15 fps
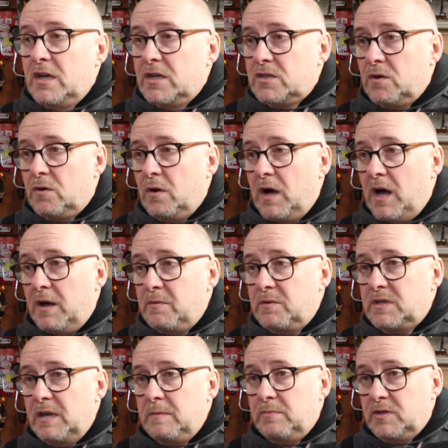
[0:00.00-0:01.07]
So I
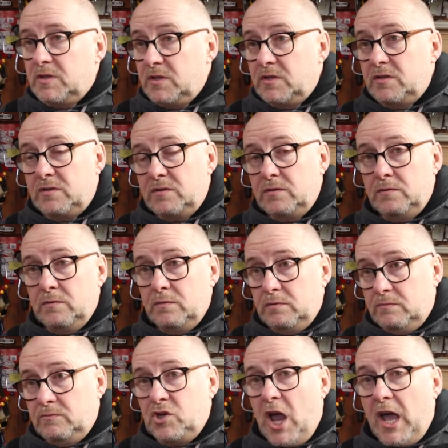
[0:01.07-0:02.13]
was able to
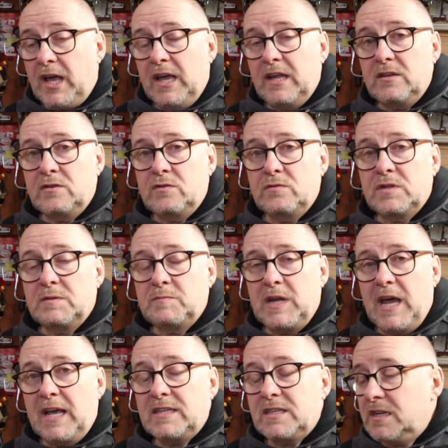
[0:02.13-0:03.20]
check it, do some
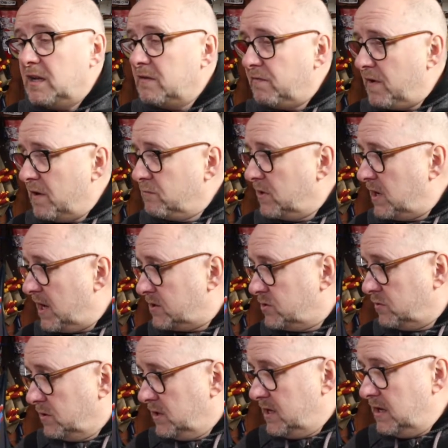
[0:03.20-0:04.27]
tests, and I found
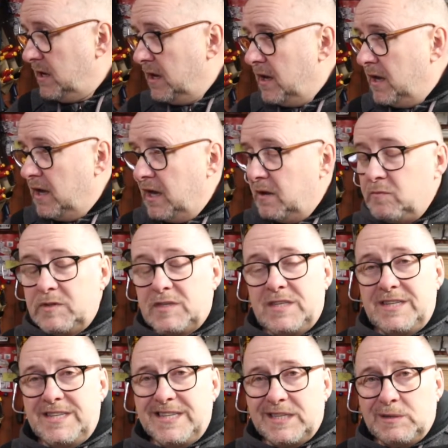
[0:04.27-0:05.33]
actually it was the
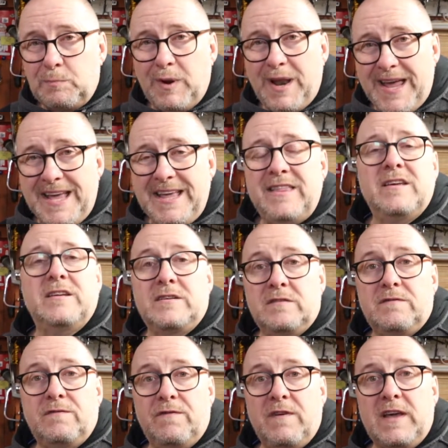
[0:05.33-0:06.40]
display that
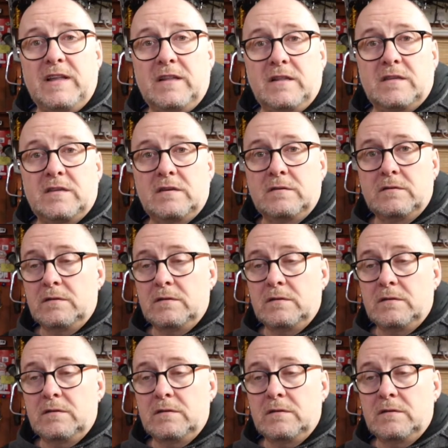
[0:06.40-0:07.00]
had failed.